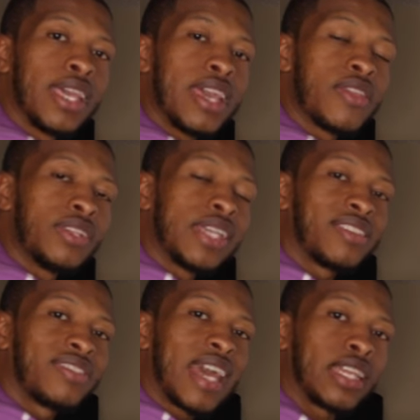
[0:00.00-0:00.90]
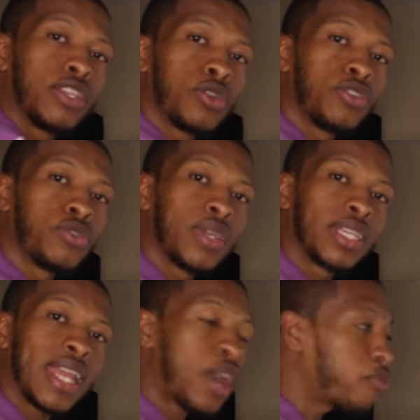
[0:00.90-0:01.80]
in the debt stacking you're doing
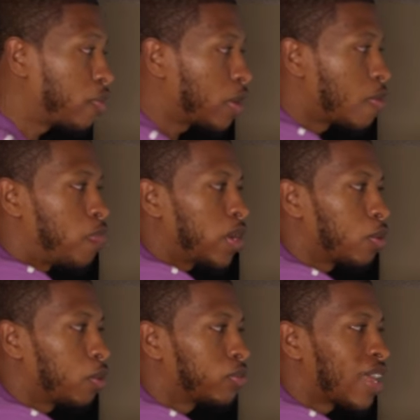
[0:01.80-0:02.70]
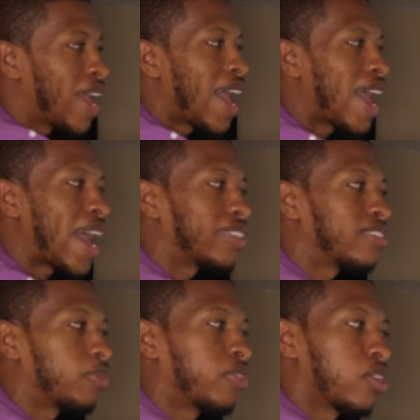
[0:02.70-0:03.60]
now for your bills adds
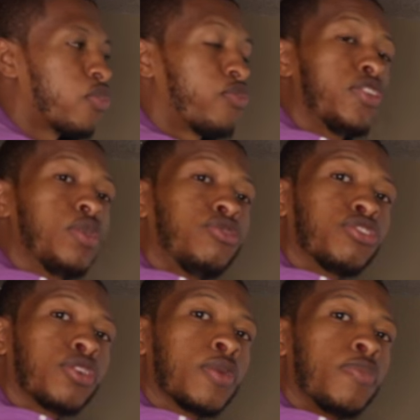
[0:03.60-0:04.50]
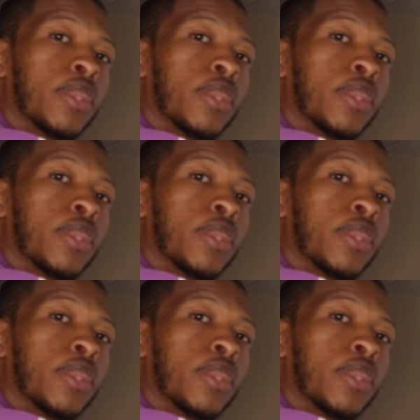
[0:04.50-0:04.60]
up to the future,